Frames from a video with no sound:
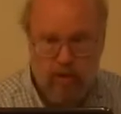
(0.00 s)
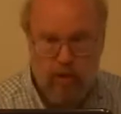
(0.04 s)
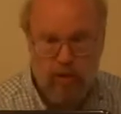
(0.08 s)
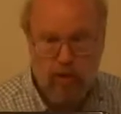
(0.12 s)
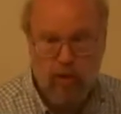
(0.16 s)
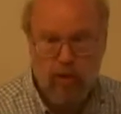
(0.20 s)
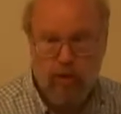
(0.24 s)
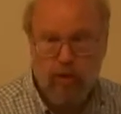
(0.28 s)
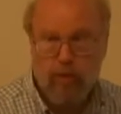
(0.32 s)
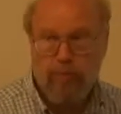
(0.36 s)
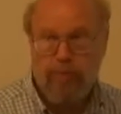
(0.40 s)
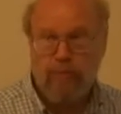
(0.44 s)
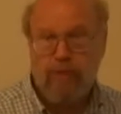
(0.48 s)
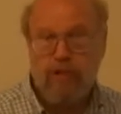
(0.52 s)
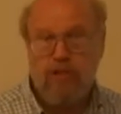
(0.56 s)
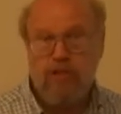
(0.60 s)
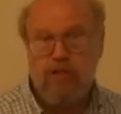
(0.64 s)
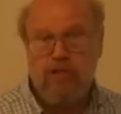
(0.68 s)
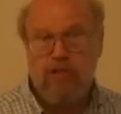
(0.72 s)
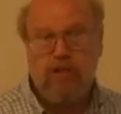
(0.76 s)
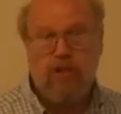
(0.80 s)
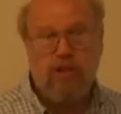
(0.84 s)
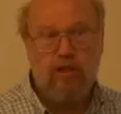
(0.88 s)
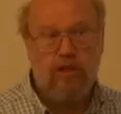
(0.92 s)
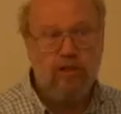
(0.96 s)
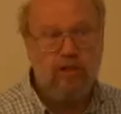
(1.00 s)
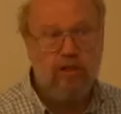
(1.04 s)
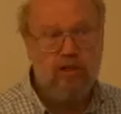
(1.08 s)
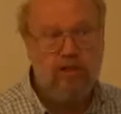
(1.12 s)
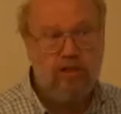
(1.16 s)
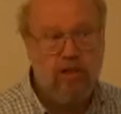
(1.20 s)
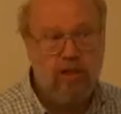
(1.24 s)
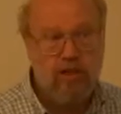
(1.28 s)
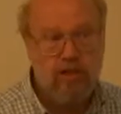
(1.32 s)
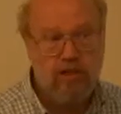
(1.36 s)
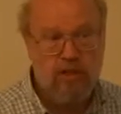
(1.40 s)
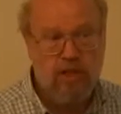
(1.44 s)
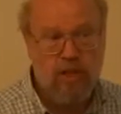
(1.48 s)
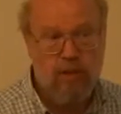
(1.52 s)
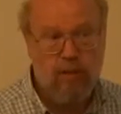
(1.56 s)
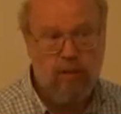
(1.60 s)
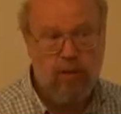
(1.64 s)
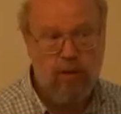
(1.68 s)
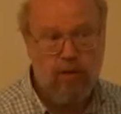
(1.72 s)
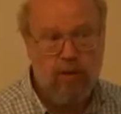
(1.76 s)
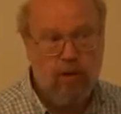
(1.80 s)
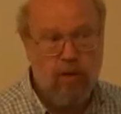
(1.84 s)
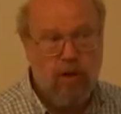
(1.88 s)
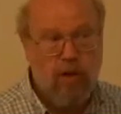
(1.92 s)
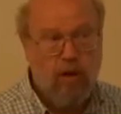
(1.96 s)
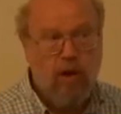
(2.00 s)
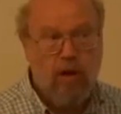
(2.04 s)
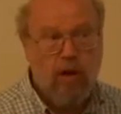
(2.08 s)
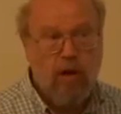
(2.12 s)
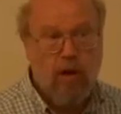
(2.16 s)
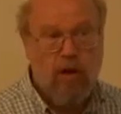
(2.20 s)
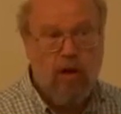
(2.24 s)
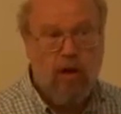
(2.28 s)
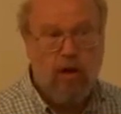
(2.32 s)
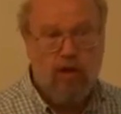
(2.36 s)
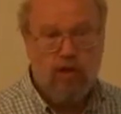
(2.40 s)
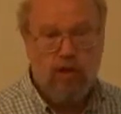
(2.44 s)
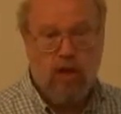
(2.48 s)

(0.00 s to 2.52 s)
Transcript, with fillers: in Europe this, uh, this uh, summer uh,